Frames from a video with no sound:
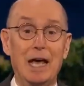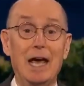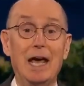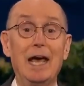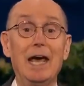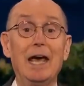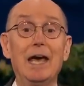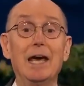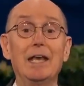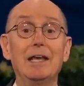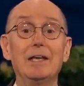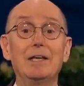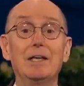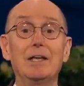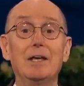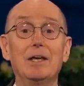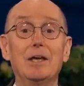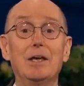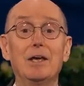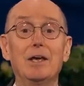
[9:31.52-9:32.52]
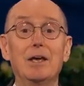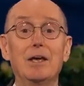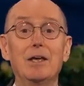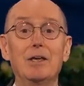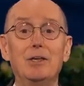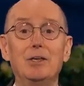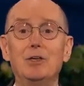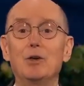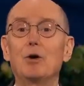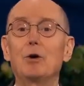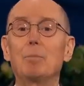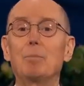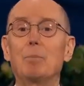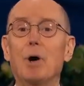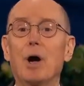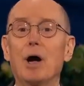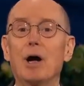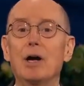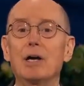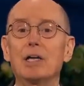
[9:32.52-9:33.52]
And your
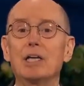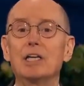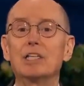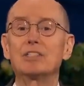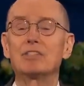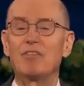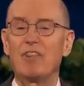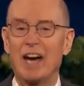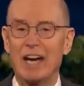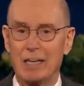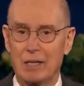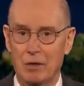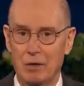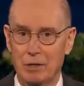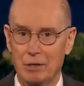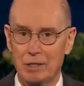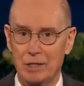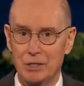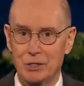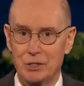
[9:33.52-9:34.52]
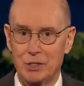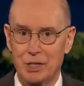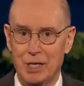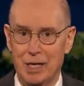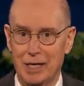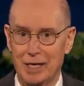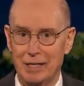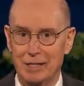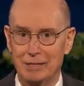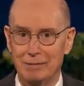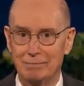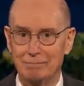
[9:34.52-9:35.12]
part is vital, he said.